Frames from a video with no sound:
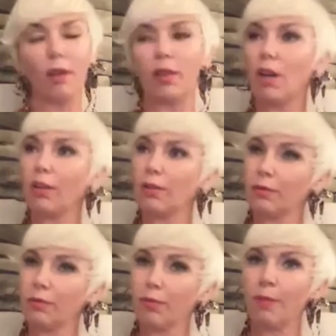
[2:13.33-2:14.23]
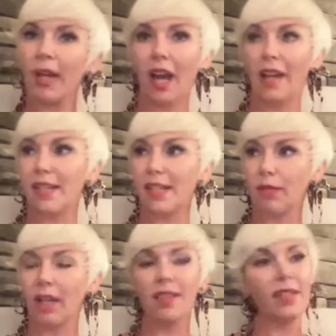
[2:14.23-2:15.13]
I'll put my eyes
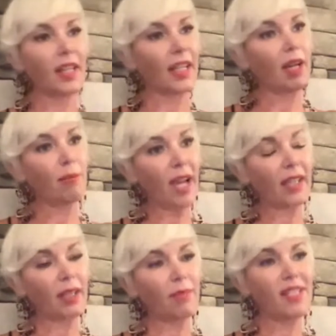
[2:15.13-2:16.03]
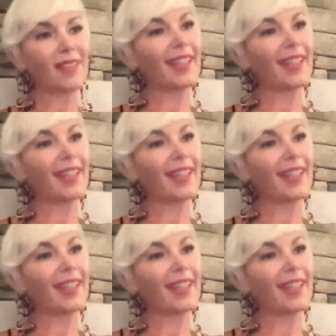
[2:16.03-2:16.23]
somewhere else and then I come back and I'm still